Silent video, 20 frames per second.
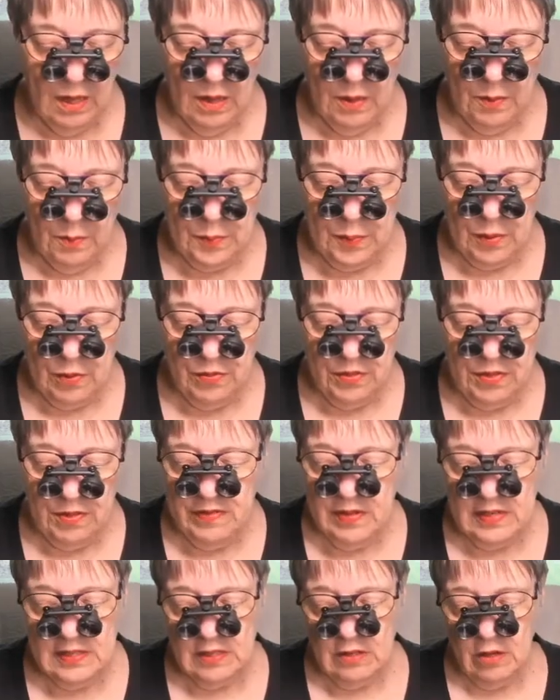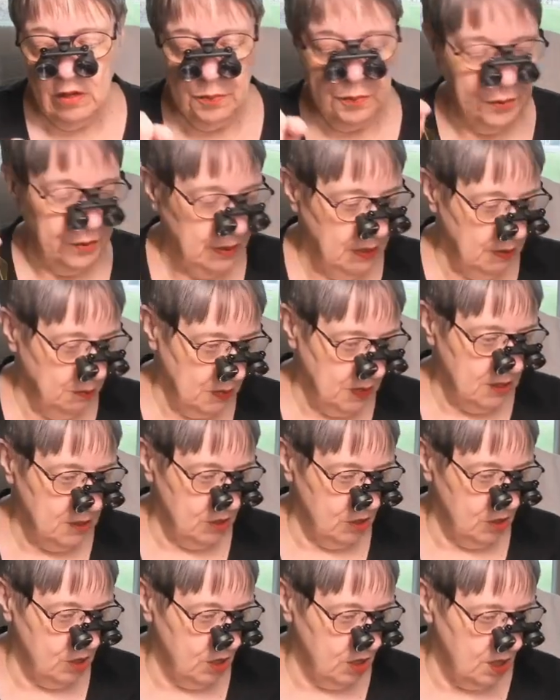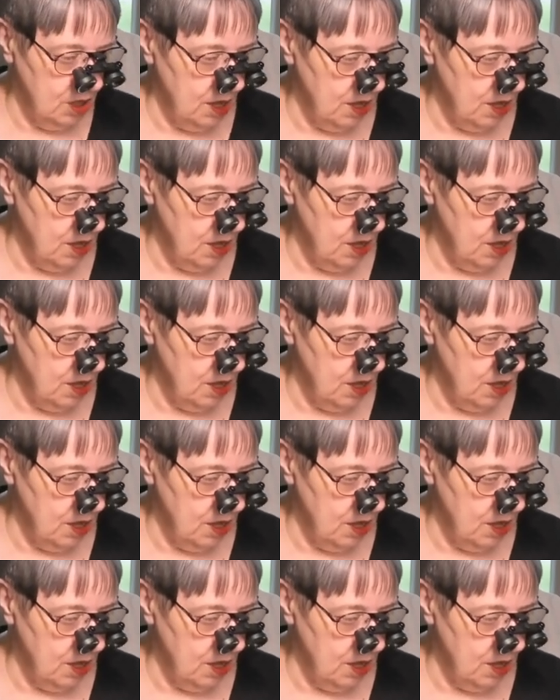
Both of us are pretty much